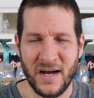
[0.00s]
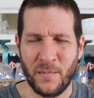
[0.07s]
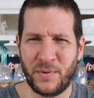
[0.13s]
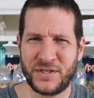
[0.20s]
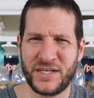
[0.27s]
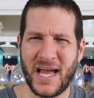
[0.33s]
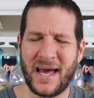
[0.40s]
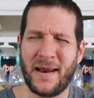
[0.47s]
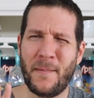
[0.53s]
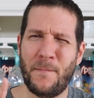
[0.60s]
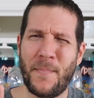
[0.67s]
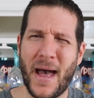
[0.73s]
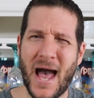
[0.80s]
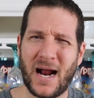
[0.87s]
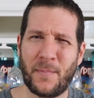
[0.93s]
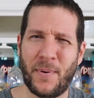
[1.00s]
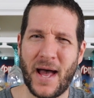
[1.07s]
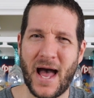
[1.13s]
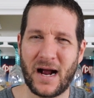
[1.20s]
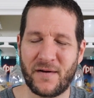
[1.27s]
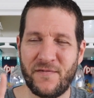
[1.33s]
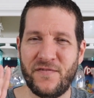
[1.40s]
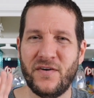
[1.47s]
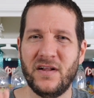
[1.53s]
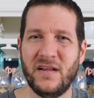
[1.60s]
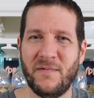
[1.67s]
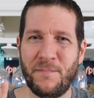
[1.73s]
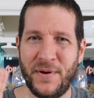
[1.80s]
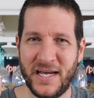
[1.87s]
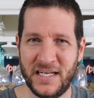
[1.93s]
But she had a backpack full
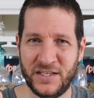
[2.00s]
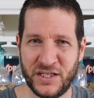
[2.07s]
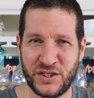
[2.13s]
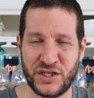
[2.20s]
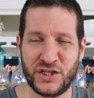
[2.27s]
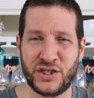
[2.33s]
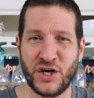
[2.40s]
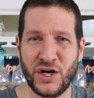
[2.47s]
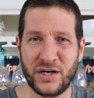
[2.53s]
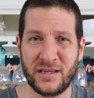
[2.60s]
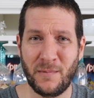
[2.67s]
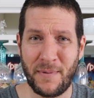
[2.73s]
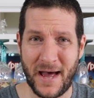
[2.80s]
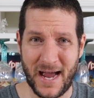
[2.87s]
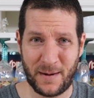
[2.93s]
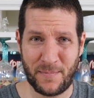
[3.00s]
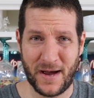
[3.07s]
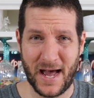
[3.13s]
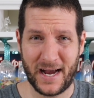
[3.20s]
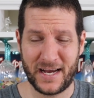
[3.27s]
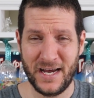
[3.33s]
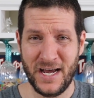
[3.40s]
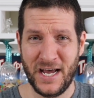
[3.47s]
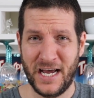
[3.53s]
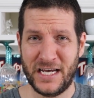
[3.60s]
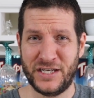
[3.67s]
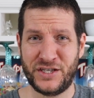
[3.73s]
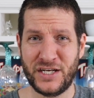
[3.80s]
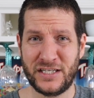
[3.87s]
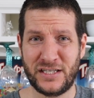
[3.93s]
of pins, and she took the backpack
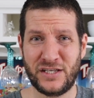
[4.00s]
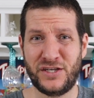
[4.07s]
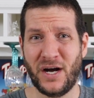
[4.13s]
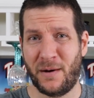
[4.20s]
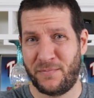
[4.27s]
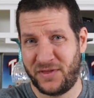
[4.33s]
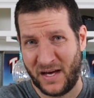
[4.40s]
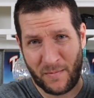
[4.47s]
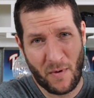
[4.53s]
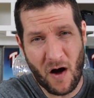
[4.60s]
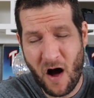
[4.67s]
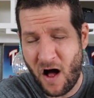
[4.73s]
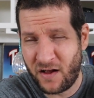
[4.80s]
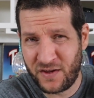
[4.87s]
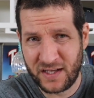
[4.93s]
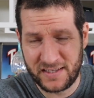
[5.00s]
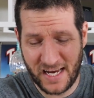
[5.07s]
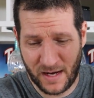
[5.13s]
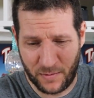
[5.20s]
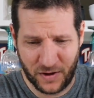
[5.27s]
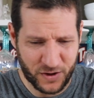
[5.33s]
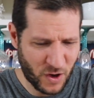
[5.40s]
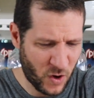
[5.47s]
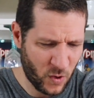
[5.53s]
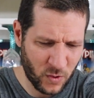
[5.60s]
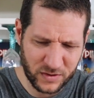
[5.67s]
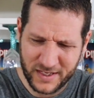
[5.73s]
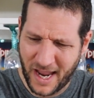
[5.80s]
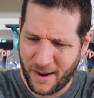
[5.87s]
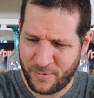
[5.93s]
and just dumped them all on the table. The
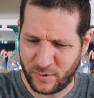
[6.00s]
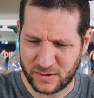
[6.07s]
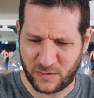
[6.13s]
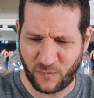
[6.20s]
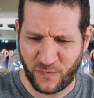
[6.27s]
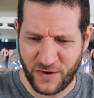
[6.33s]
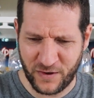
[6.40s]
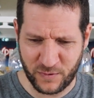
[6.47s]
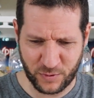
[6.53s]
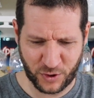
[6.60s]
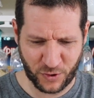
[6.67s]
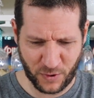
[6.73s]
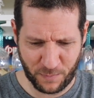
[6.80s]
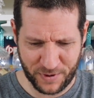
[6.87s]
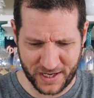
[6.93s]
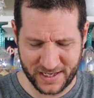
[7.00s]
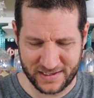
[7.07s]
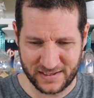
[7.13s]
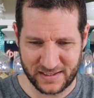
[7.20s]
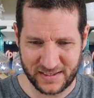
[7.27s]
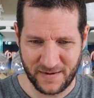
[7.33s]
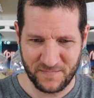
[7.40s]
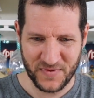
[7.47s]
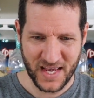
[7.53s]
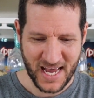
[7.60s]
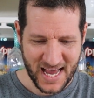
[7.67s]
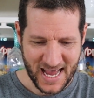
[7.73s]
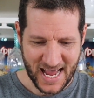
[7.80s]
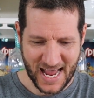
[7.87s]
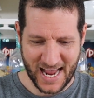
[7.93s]
whole table was filled with her pins,
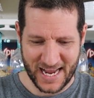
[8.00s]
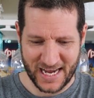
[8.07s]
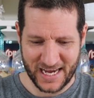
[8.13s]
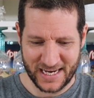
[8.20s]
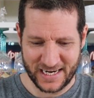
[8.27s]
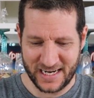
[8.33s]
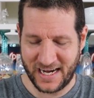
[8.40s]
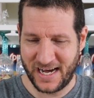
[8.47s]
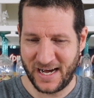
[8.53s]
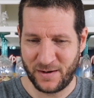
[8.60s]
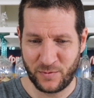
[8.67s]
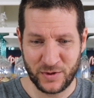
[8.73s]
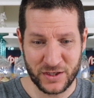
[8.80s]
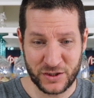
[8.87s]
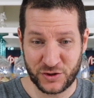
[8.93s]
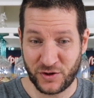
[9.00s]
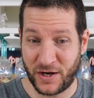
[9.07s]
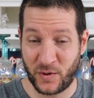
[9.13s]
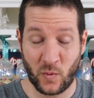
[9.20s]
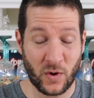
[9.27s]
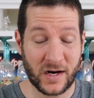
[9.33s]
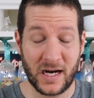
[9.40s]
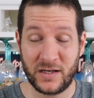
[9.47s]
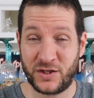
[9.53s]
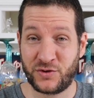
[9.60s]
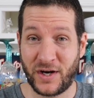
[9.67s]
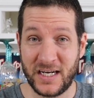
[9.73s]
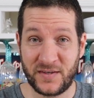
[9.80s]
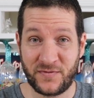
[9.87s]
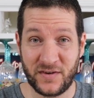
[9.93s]
and we just try to work out
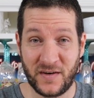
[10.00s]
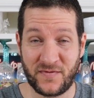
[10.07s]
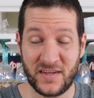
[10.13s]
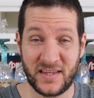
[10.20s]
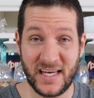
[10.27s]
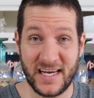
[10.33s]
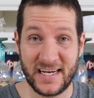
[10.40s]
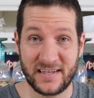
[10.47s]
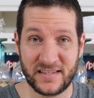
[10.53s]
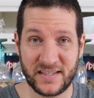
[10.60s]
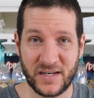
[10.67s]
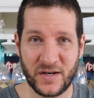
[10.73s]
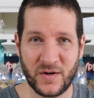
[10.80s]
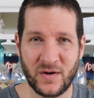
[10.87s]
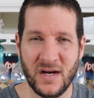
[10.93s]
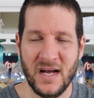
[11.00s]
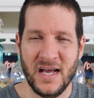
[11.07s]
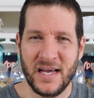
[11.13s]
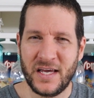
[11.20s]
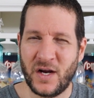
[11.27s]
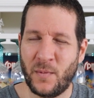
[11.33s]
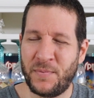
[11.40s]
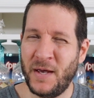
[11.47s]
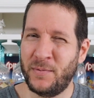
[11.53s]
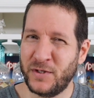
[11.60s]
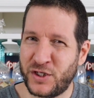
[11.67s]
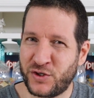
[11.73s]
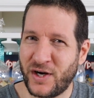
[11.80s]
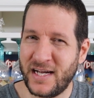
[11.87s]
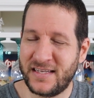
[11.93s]
trades for different things. So, you know, people
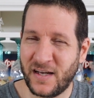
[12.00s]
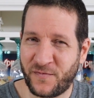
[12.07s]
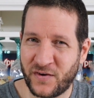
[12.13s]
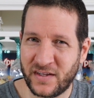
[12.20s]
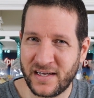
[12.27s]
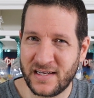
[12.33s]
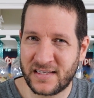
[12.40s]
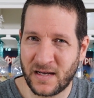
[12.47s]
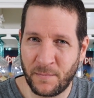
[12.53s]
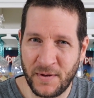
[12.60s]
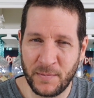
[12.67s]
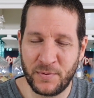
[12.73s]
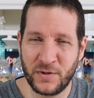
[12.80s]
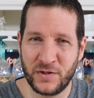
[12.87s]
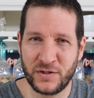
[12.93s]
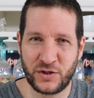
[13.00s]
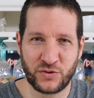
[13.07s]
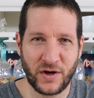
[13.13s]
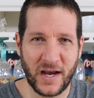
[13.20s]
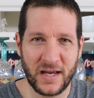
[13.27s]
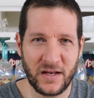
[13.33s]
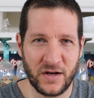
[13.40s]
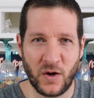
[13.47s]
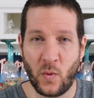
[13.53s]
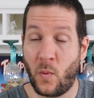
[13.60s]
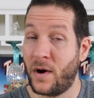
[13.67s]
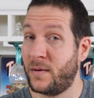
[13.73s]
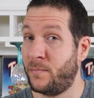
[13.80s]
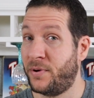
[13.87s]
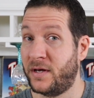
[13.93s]
trade differently. Some people trade, you know,
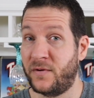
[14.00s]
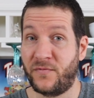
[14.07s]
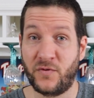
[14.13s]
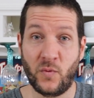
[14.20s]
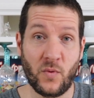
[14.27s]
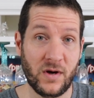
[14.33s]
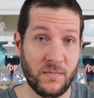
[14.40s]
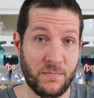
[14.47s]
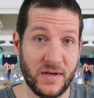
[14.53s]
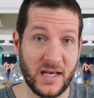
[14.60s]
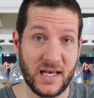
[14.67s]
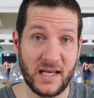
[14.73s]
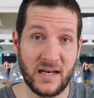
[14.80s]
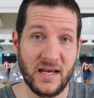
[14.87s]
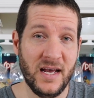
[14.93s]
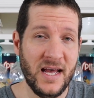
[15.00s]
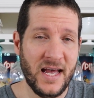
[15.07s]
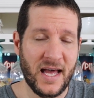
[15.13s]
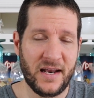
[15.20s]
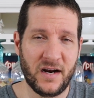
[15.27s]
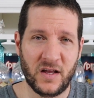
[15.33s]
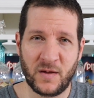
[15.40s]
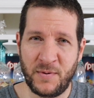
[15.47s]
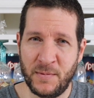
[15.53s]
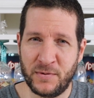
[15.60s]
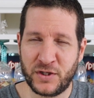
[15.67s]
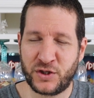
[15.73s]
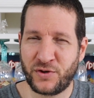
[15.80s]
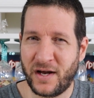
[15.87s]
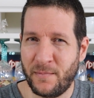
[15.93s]
one pin for one pin, and other people
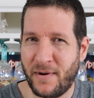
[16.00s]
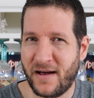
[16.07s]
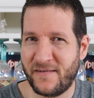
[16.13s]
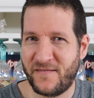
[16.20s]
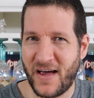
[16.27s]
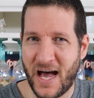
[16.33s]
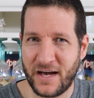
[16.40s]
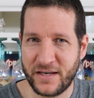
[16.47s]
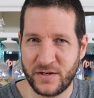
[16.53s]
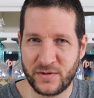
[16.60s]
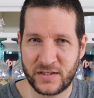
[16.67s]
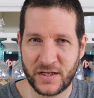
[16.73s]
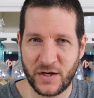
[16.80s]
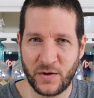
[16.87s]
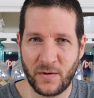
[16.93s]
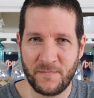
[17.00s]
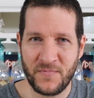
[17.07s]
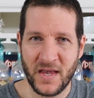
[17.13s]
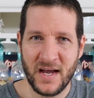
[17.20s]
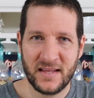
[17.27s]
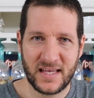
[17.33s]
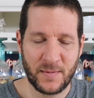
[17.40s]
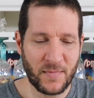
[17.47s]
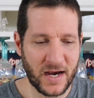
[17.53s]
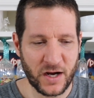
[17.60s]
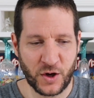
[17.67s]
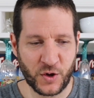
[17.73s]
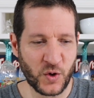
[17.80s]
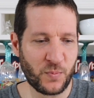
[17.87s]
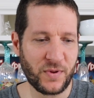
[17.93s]
trade by value. So they
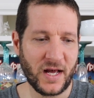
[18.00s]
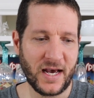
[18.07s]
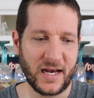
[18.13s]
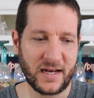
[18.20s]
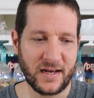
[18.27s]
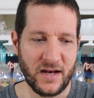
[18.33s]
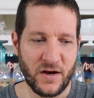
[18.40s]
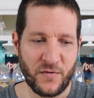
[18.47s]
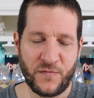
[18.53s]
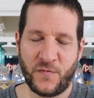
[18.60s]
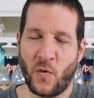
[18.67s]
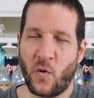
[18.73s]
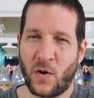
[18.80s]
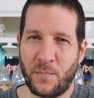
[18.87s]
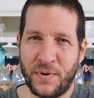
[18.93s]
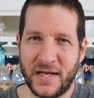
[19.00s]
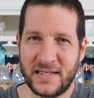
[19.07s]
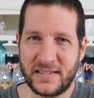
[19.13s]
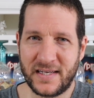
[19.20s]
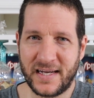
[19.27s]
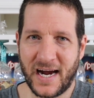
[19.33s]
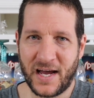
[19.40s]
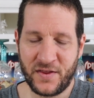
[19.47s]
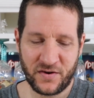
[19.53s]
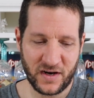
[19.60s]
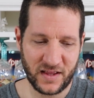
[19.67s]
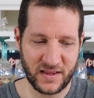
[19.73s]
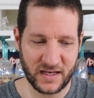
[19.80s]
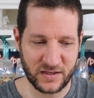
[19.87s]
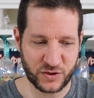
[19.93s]
might group like 4 pins together
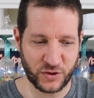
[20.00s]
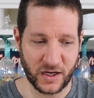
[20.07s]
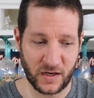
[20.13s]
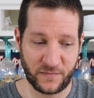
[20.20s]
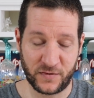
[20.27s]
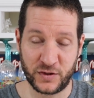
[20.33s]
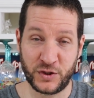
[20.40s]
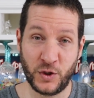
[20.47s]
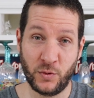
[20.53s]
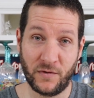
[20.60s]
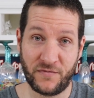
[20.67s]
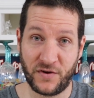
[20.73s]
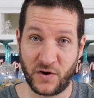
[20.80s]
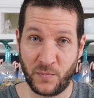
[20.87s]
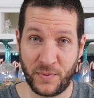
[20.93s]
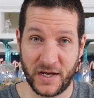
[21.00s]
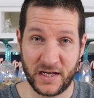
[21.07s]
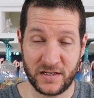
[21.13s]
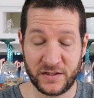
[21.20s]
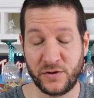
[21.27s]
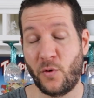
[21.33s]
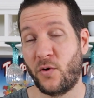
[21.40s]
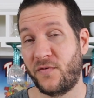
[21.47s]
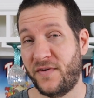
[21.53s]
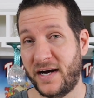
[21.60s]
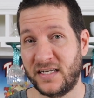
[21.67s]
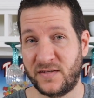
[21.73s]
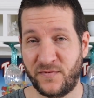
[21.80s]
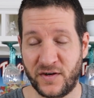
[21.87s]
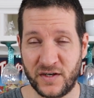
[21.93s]
and then trade it for 2 of their pins, or
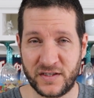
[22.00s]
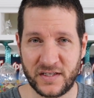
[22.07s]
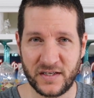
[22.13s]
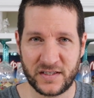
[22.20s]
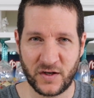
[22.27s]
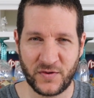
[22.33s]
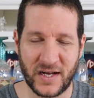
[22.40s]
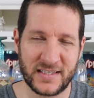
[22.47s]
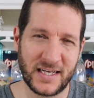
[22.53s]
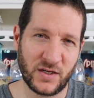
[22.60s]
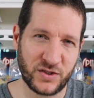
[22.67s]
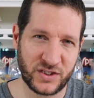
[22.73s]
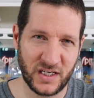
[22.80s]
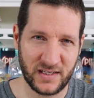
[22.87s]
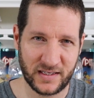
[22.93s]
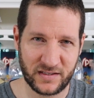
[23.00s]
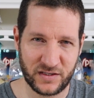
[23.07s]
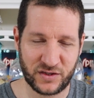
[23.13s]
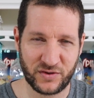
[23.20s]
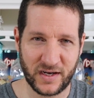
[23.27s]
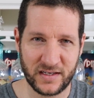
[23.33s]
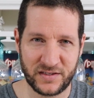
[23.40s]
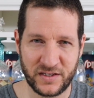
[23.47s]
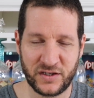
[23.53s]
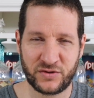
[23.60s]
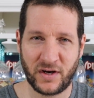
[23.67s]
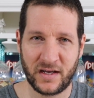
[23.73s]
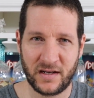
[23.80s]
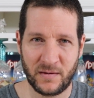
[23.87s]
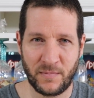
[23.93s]
vice versa. So that's how she liked to trade. She
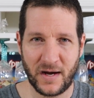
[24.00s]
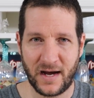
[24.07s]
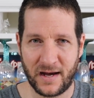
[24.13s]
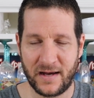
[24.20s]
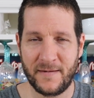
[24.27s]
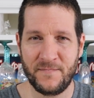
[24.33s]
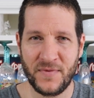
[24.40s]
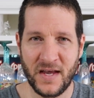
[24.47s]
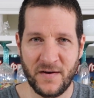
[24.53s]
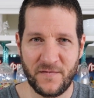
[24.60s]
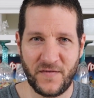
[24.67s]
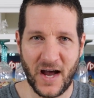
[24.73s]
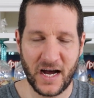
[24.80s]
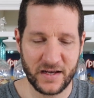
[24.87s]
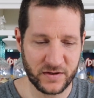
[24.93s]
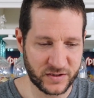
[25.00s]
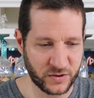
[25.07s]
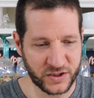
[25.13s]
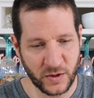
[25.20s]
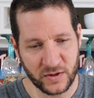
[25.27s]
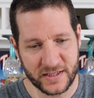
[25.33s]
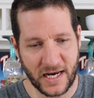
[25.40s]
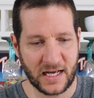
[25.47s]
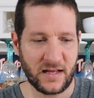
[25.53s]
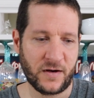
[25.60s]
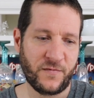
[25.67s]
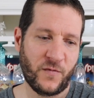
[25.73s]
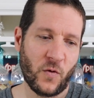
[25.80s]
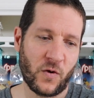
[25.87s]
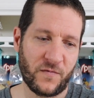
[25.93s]
traded by value. So she would take like
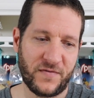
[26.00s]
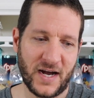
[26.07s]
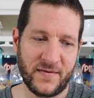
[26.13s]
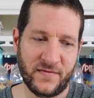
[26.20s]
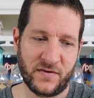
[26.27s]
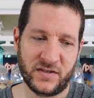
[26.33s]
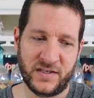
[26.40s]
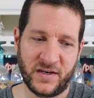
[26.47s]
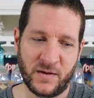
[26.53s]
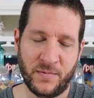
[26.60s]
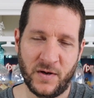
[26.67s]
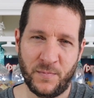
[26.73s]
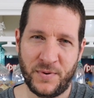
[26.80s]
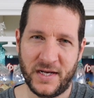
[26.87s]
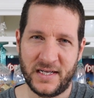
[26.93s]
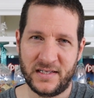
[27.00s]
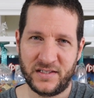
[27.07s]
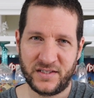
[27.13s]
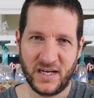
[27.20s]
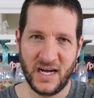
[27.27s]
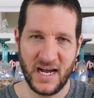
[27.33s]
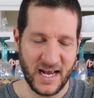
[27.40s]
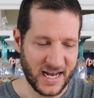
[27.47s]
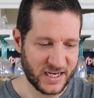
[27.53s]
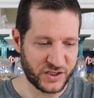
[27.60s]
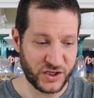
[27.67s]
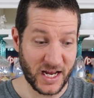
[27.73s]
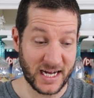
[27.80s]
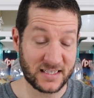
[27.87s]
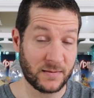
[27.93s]
4 or 5 of her Tinkerbell pins, and
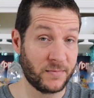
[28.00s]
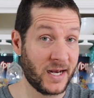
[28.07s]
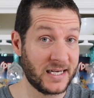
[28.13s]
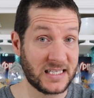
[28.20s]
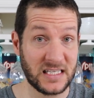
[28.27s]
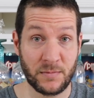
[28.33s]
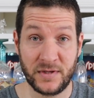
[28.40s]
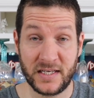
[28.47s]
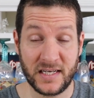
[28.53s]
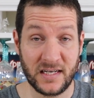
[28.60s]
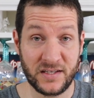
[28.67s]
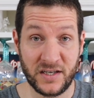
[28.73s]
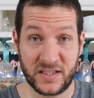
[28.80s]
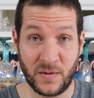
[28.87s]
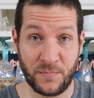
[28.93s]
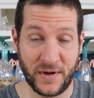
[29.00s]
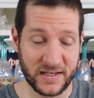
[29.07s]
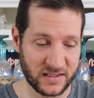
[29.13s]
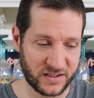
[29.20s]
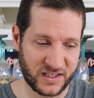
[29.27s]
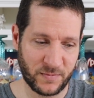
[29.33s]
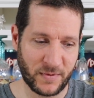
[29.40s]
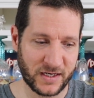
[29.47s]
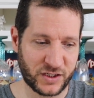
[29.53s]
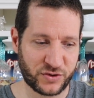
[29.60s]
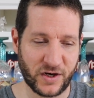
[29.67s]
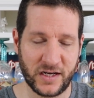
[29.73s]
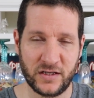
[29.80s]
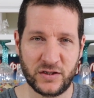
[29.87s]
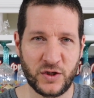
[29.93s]
she had some nice limited edition pins that she might
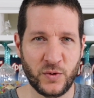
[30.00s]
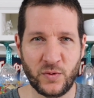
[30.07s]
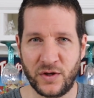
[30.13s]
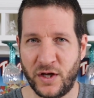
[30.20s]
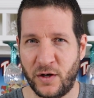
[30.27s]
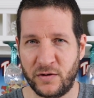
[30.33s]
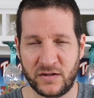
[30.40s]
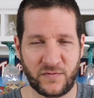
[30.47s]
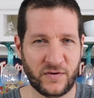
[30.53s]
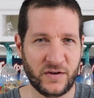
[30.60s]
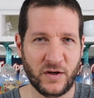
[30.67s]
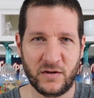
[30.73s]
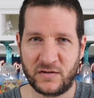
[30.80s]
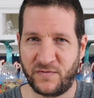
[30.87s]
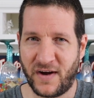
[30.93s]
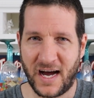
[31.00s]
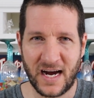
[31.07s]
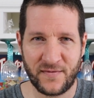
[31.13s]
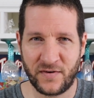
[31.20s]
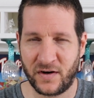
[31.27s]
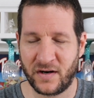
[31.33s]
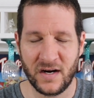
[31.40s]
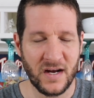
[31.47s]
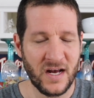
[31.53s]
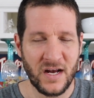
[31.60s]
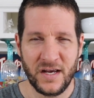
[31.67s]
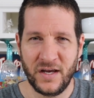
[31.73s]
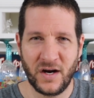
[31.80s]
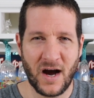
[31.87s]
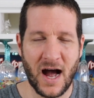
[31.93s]
trade 2 of those for those 5, or,
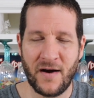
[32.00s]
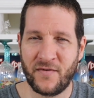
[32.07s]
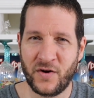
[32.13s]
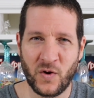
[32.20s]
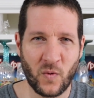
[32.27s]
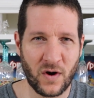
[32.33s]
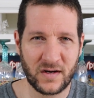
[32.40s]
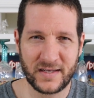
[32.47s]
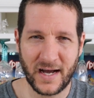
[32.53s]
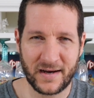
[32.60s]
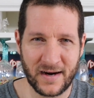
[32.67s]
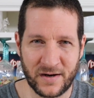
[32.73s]
you know, however it worked out.